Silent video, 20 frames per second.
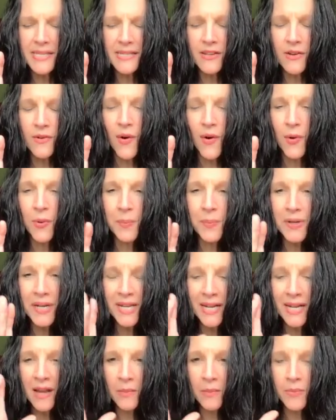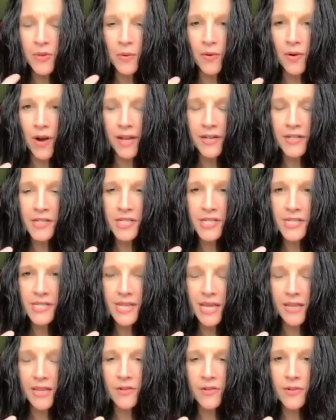You're opening up your energy
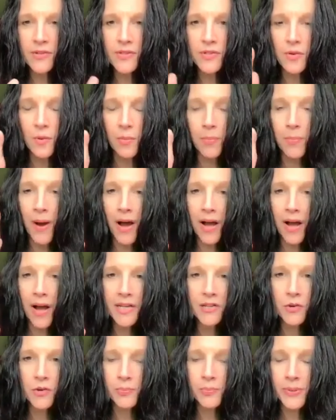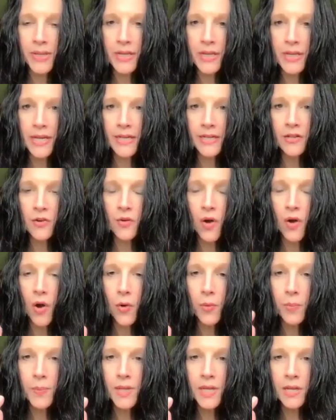centers, your body, your being. You're
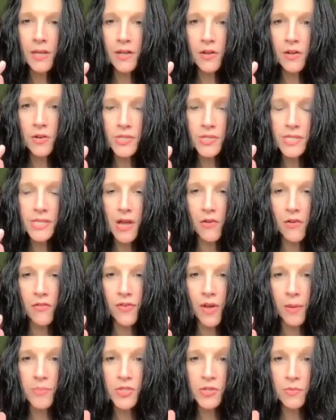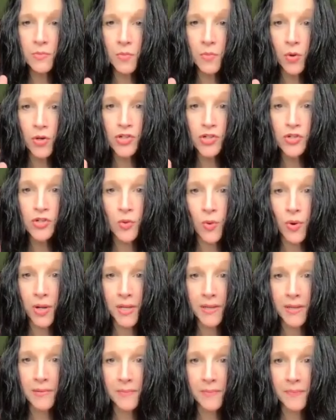opening yourself up to more
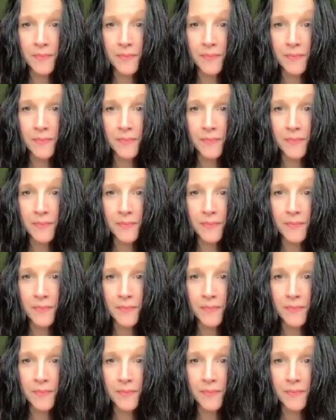joy.